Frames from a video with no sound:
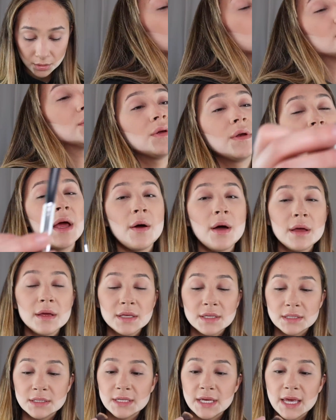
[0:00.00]
So now I
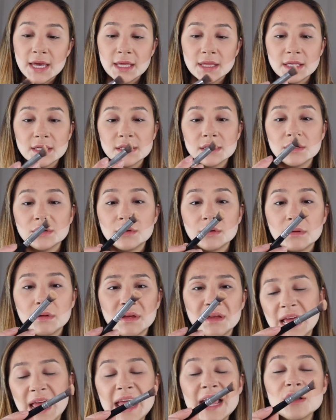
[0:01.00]
take this
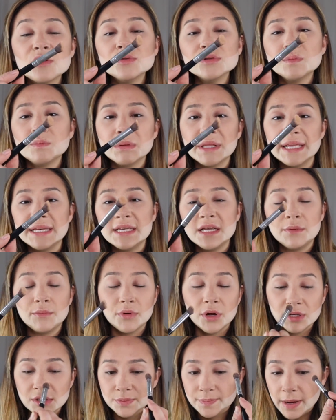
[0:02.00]
little angled blending
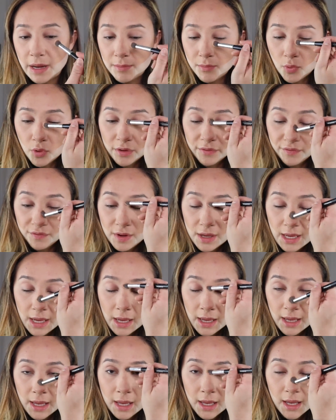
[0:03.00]
brush by Morphe.
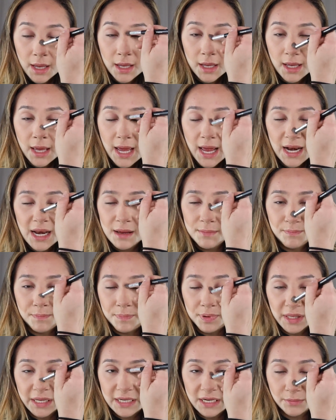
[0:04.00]
Any
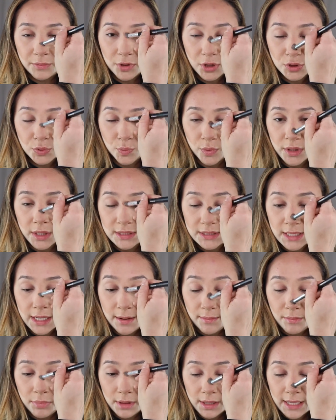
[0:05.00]
blending brush works, and
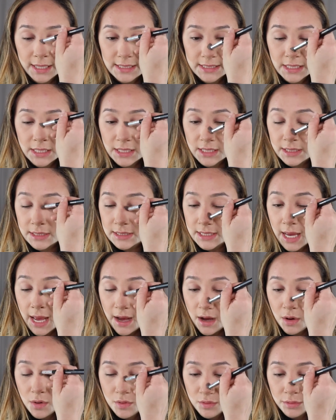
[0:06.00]
I blended this
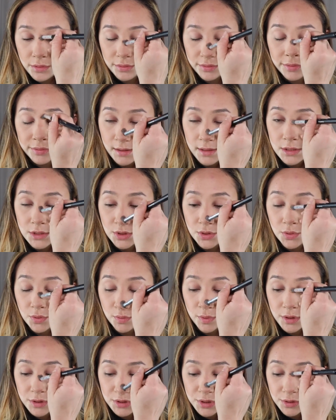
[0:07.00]
out because you don't
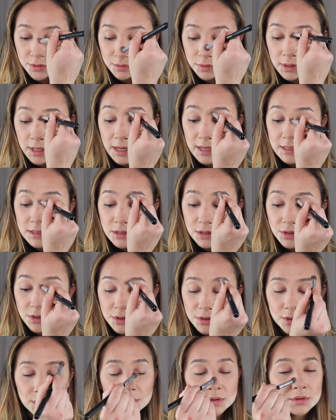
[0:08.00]
want two lines on your
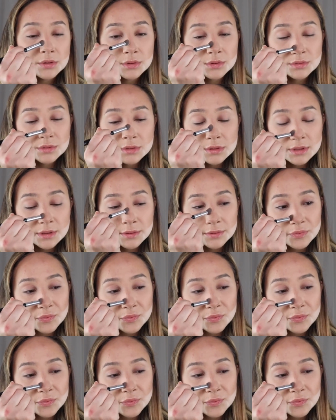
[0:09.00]
nose.